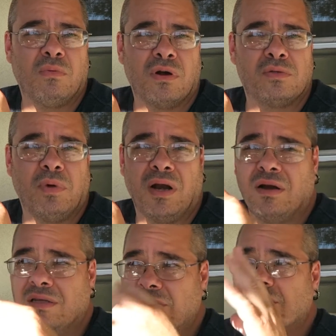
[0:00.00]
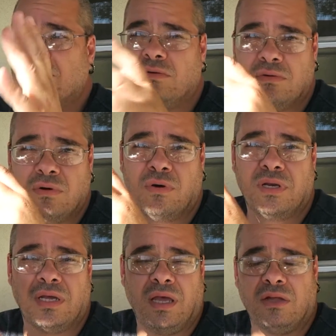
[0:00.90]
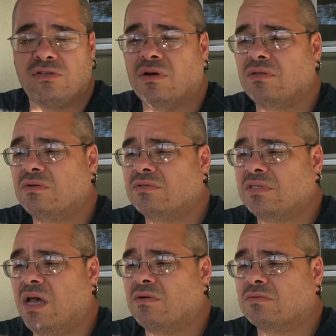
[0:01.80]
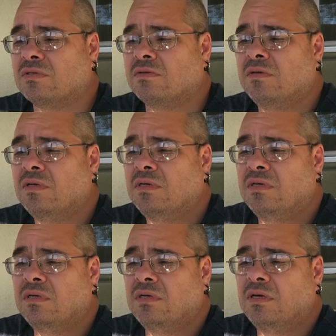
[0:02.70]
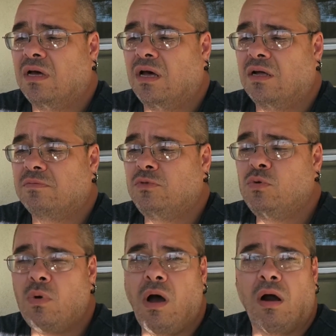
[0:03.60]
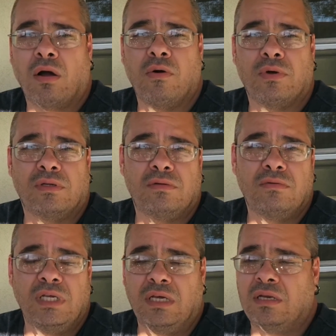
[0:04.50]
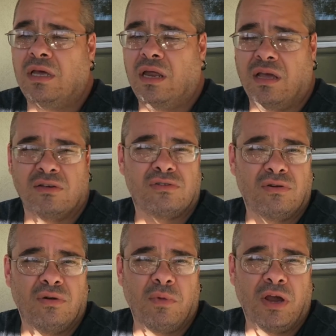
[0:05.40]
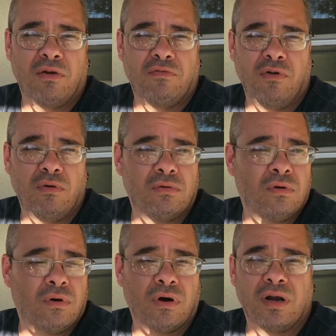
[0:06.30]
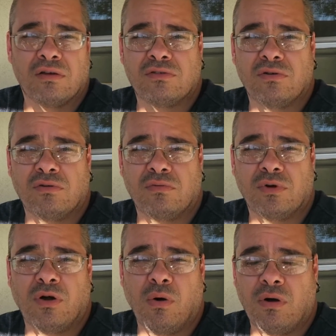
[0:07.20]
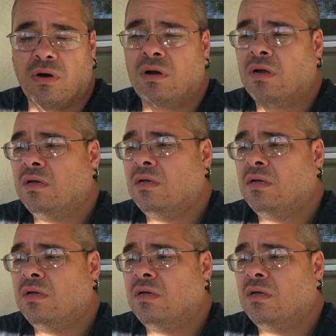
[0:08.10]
it works better, it's still going to catch all those sounds. You are going to need an external microphone or an external recorder.